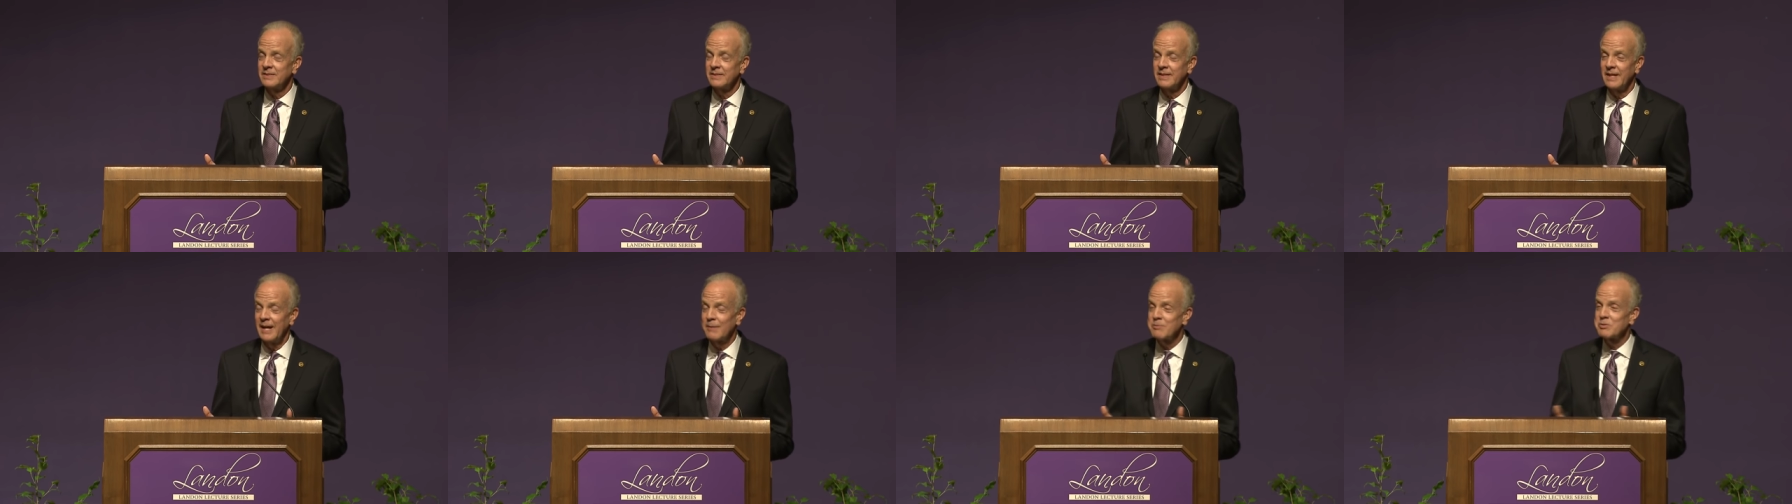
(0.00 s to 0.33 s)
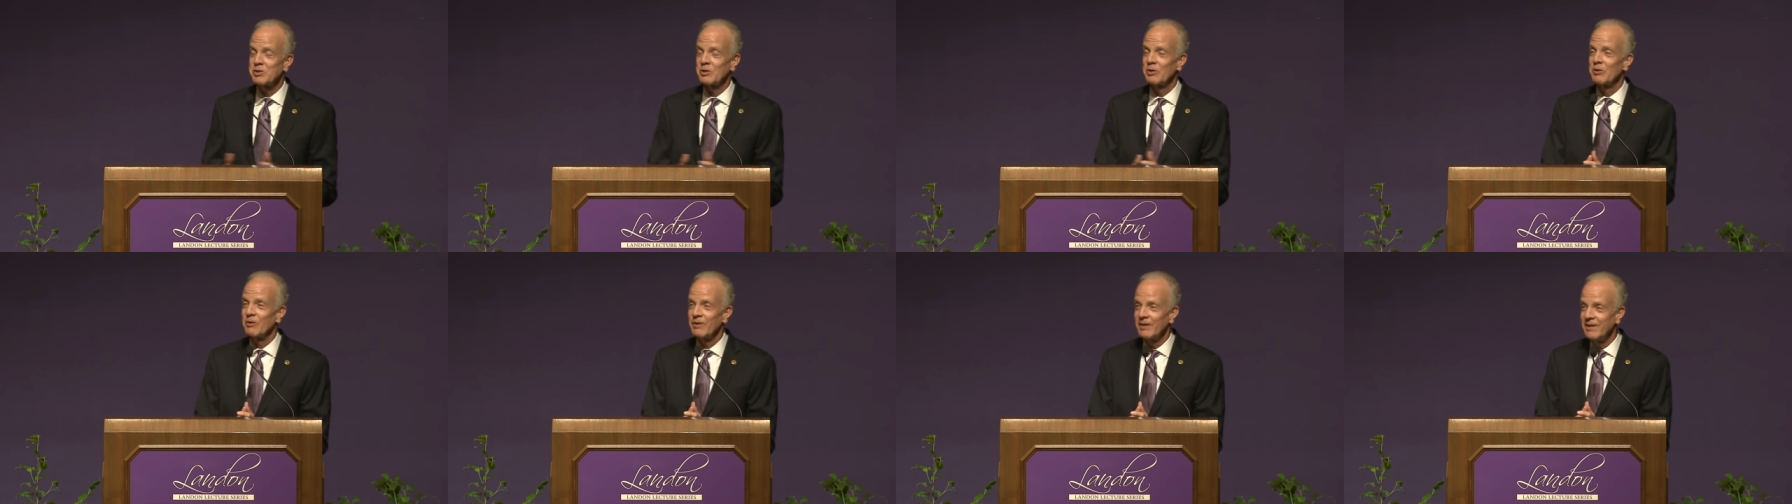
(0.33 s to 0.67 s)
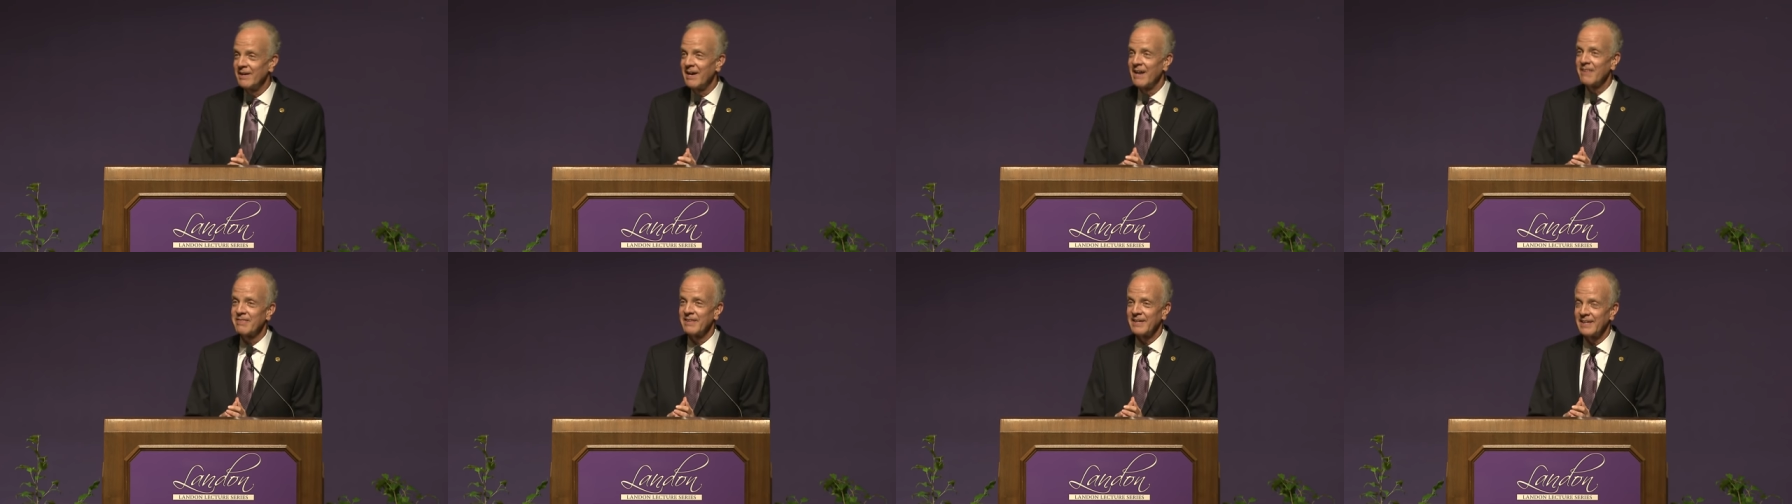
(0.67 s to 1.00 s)
Absolutely
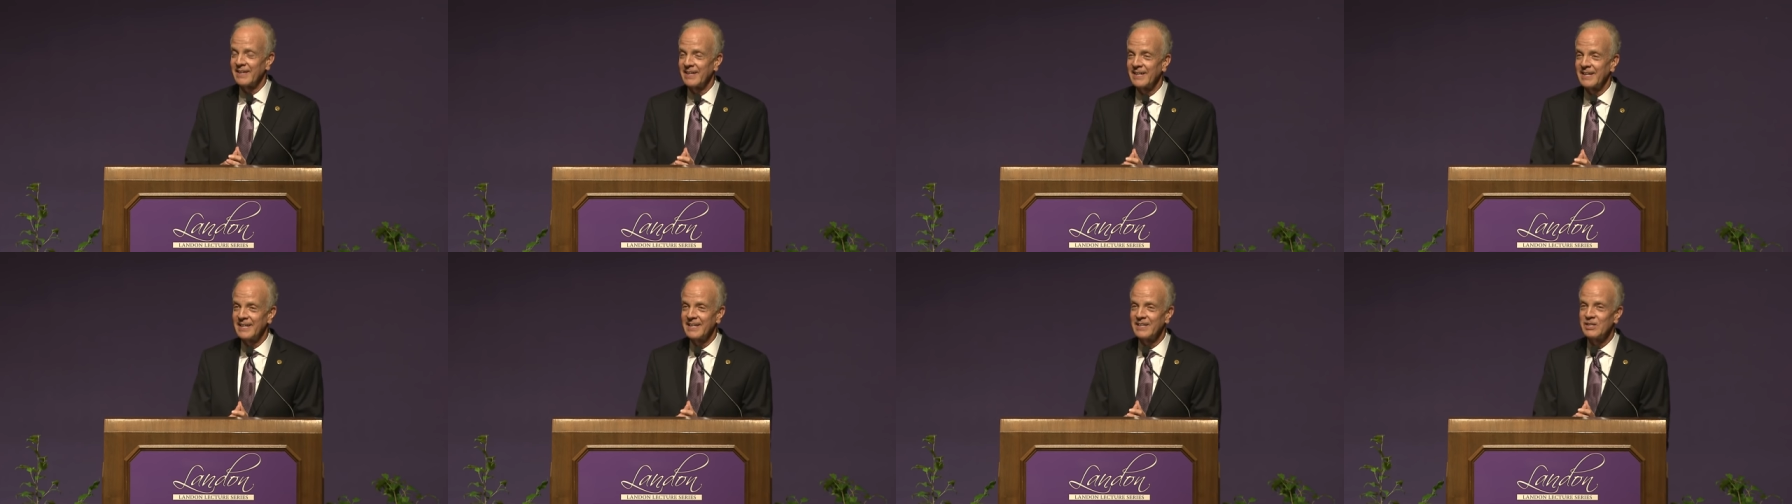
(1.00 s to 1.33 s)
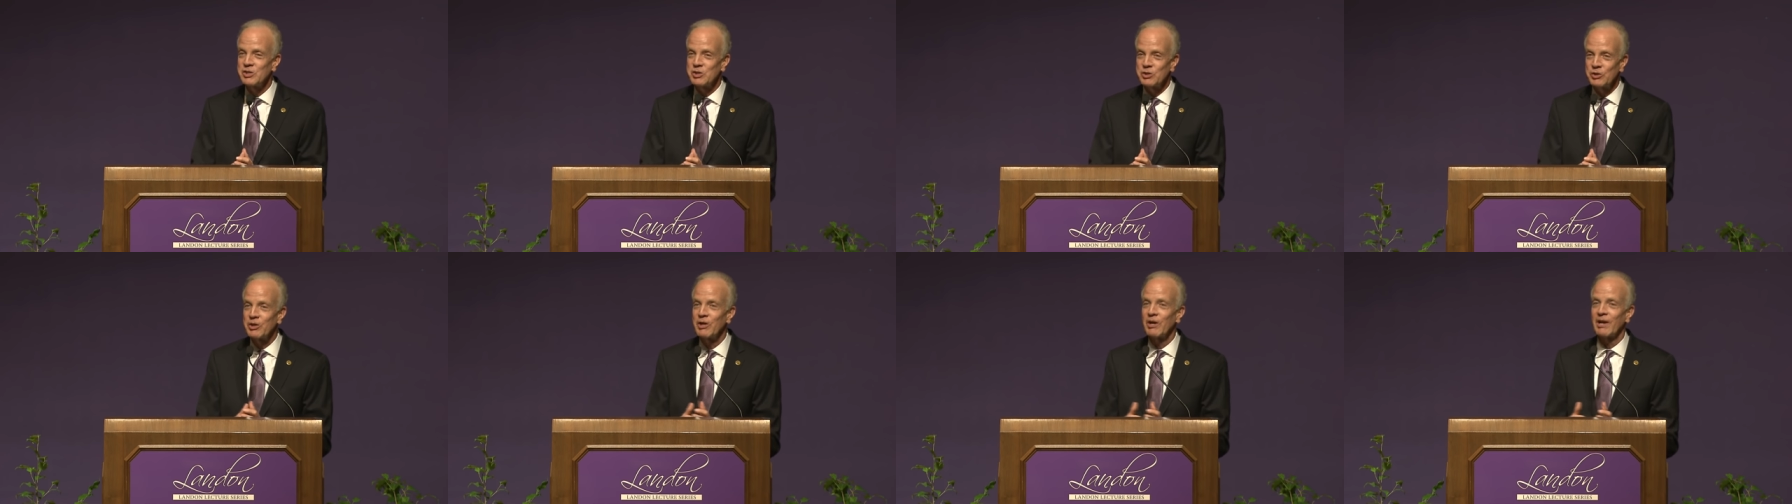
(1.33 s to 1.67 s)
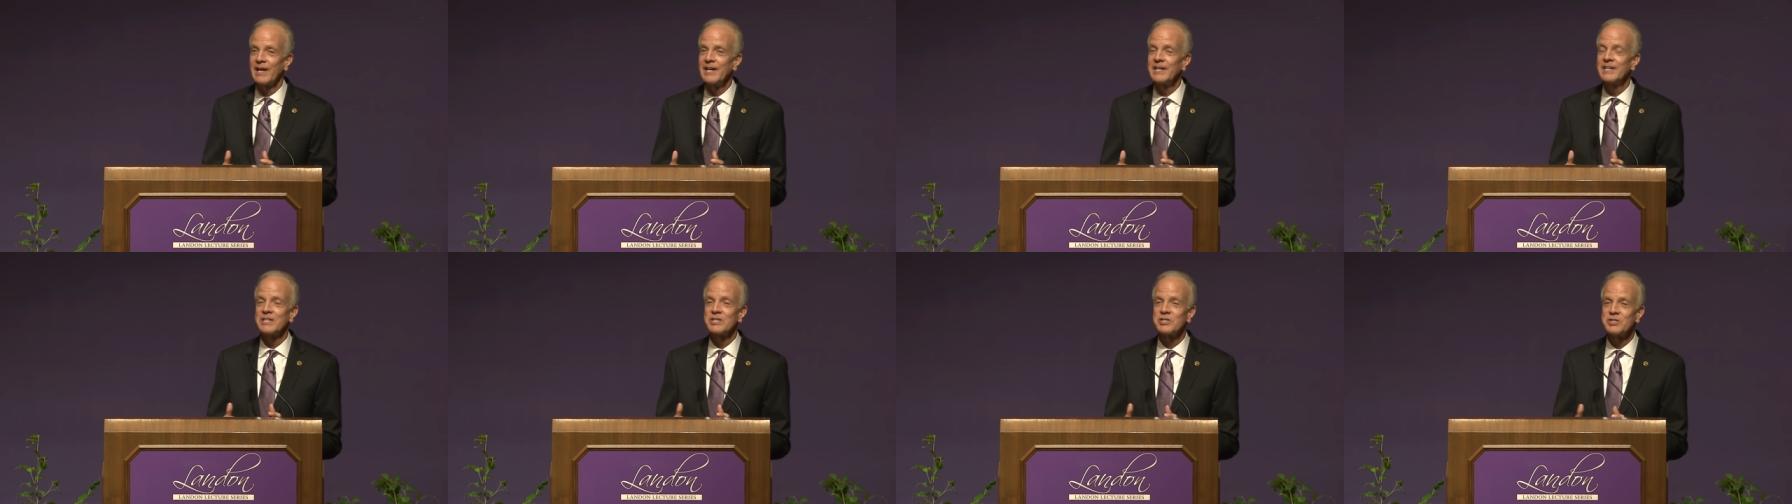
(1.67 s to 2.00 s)
nothing. It should
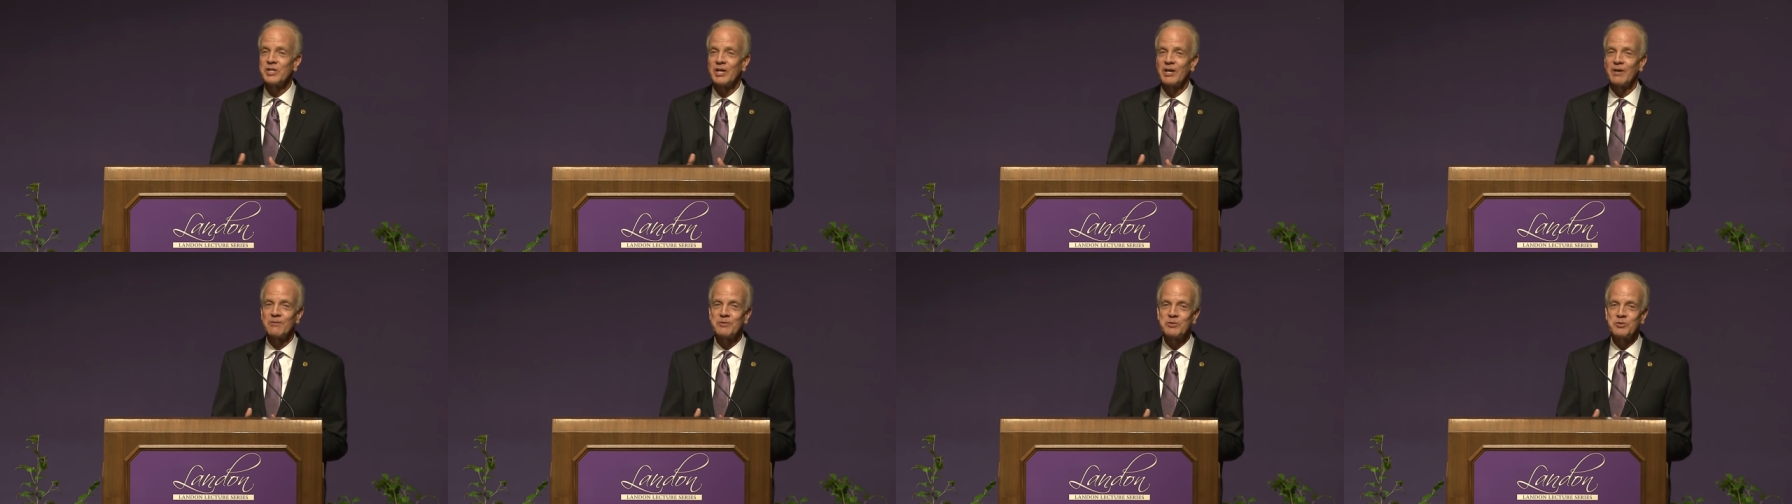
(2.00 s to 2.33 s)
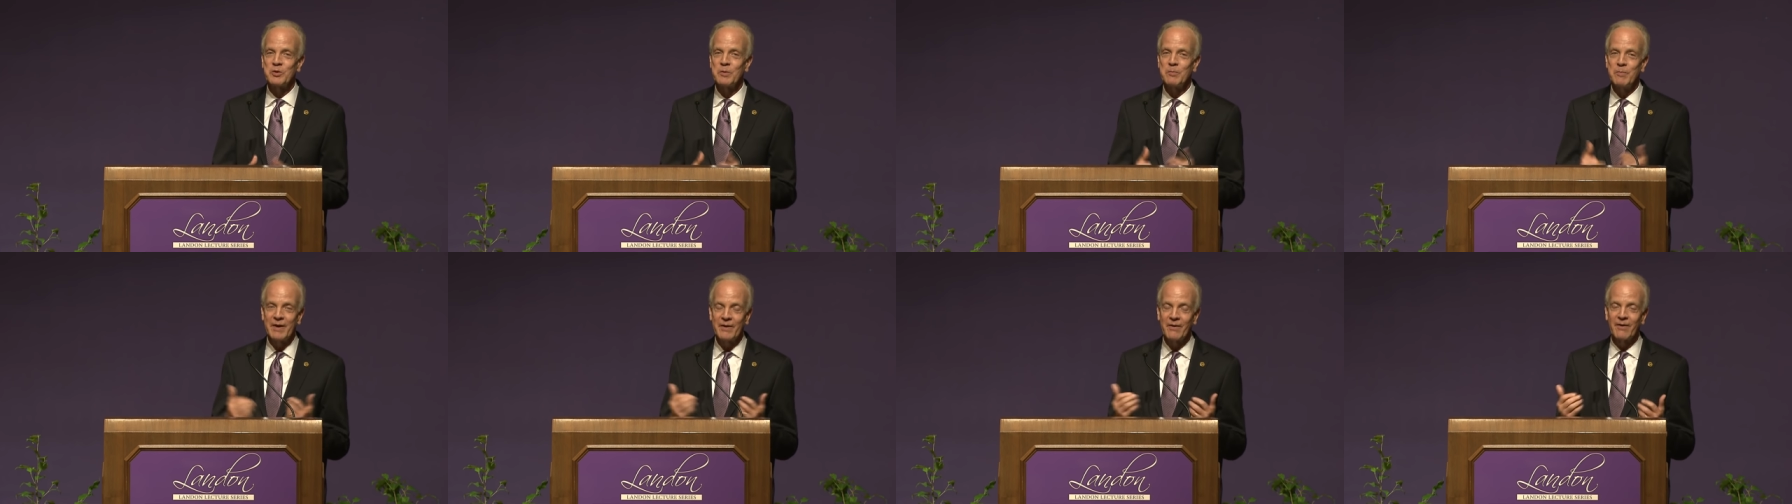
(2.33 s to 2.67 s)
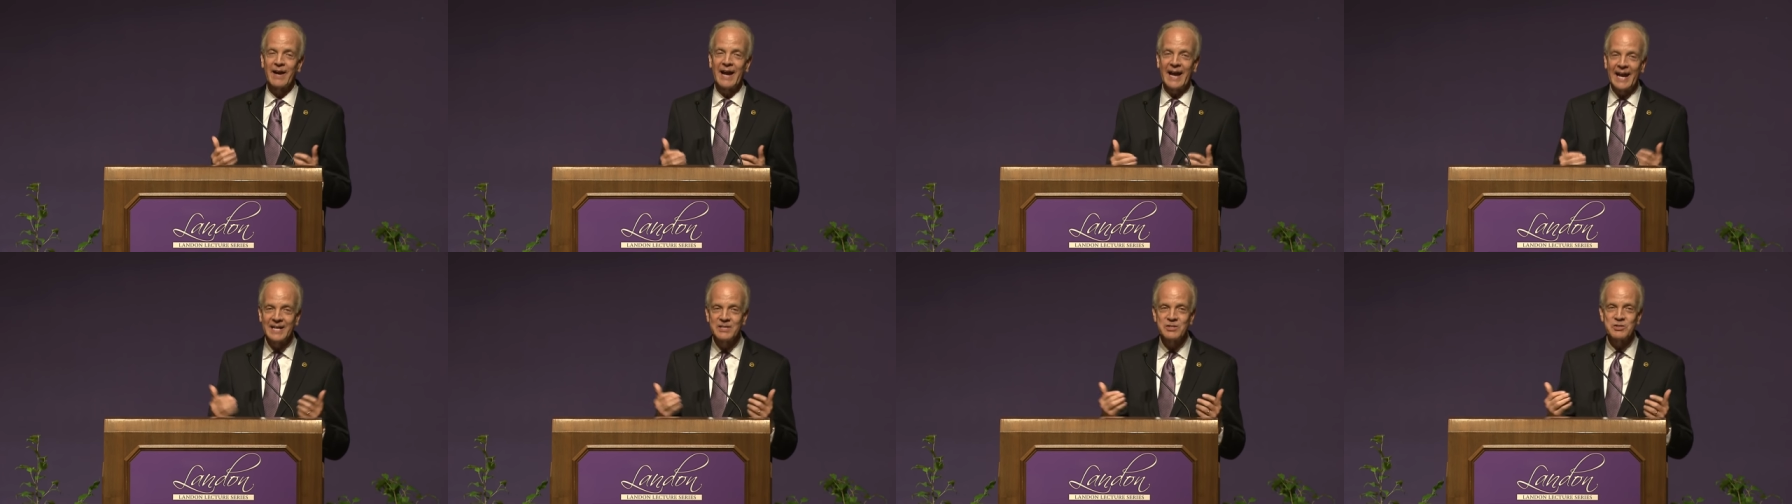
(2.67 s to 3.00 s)
lend itself to a better
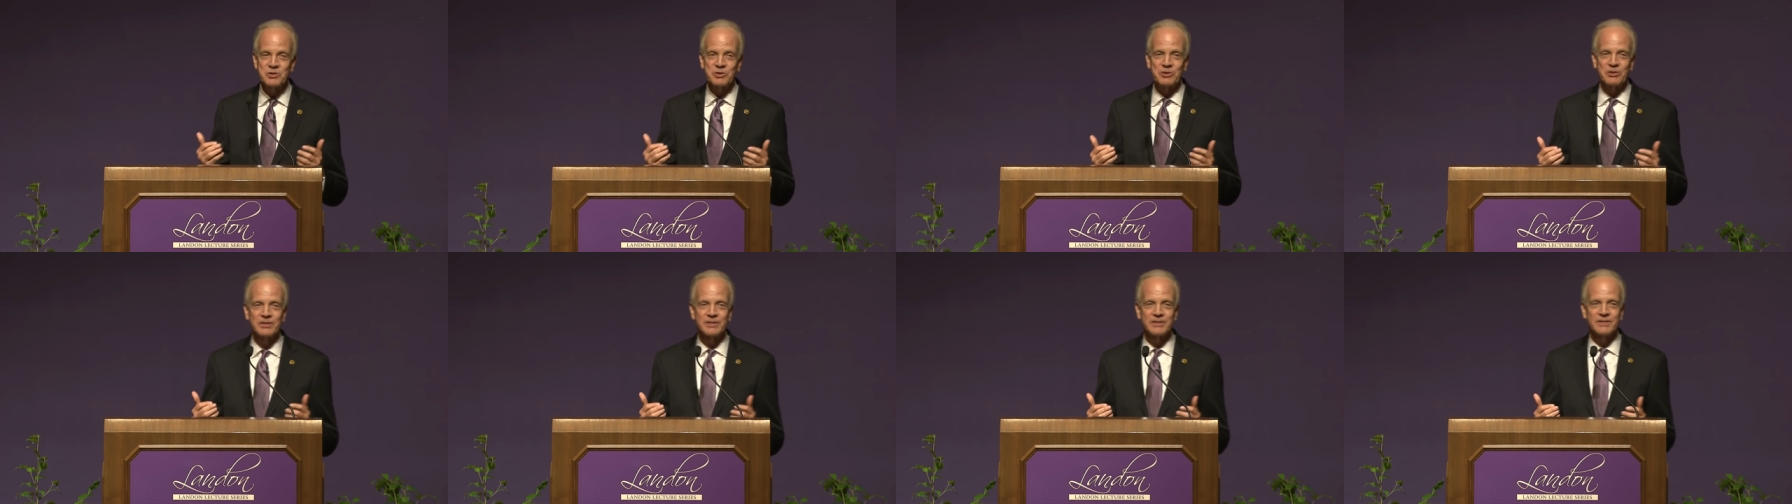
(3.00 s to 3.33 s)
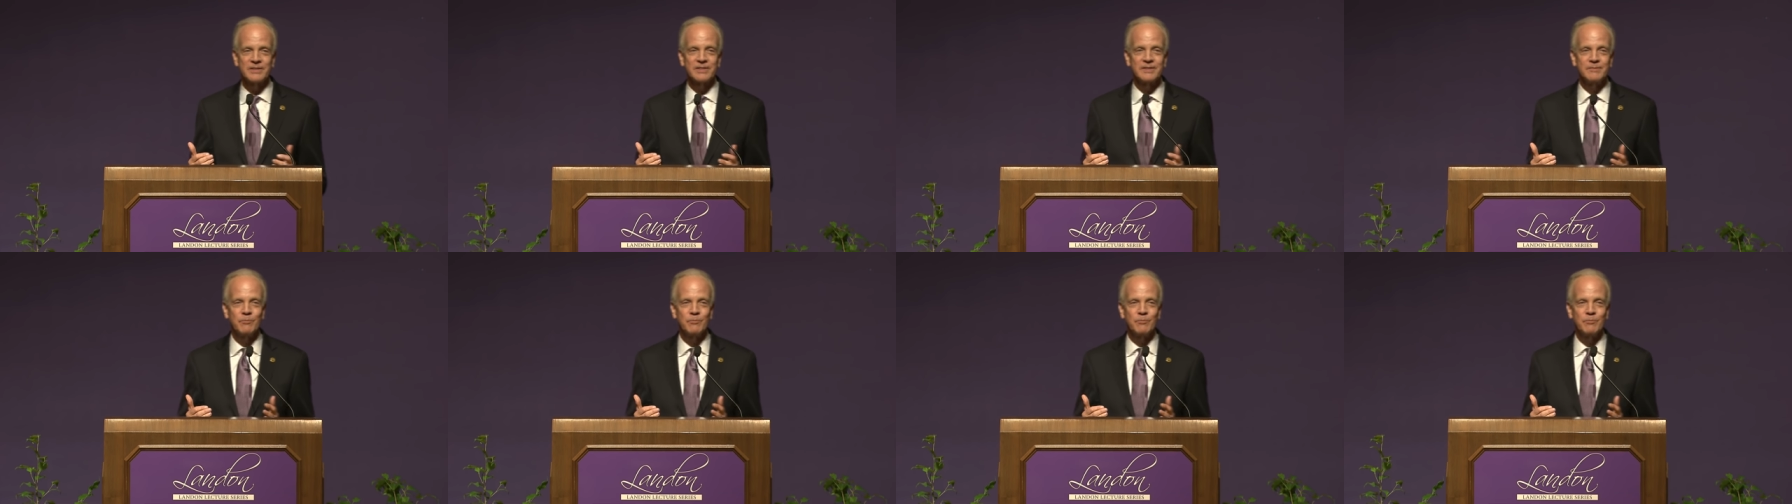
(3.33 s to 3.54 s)
answer,